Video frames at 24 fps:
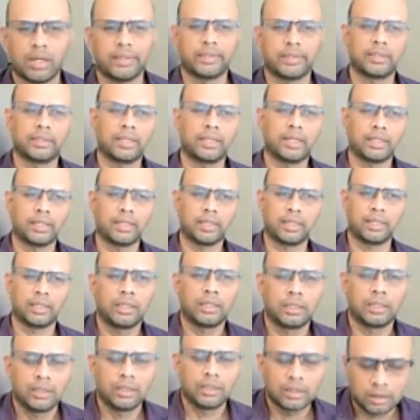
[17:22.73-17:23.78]
Got it.
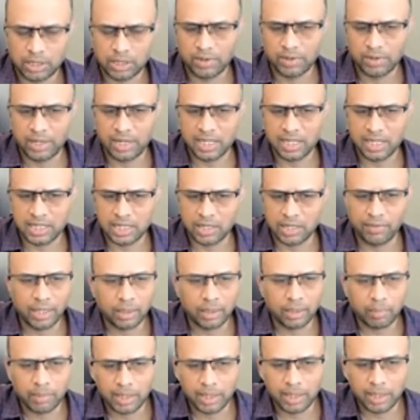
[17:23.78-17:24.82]
7 days a
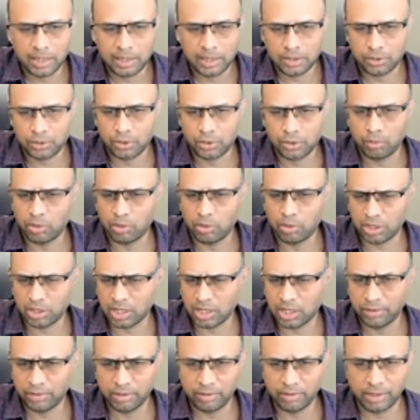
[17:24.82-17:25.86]
week means so most
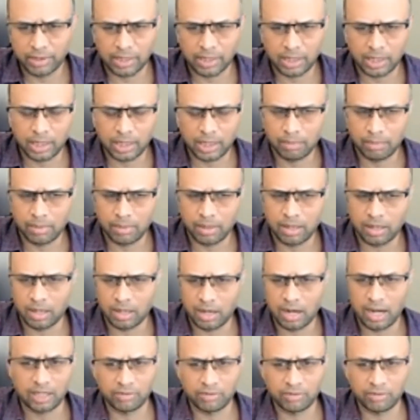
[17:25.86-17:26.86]
of your team are like